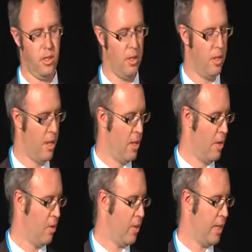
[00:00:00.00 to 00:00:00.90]
So
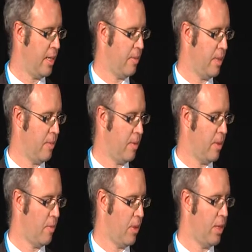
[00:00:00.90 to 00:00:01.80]
we're
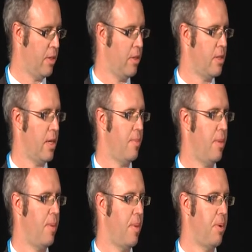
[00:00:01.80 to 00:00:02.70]
looking to use that,
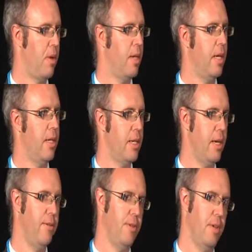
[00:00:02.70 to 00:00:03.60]
apply that
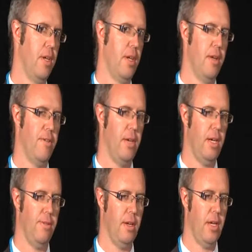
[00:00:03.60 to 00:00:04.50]
again for
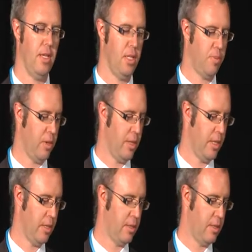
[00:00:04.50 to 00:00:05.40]
any of these
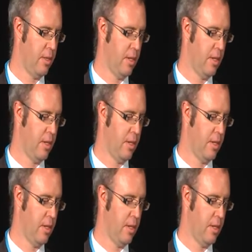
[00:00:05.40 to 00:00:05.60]
projects.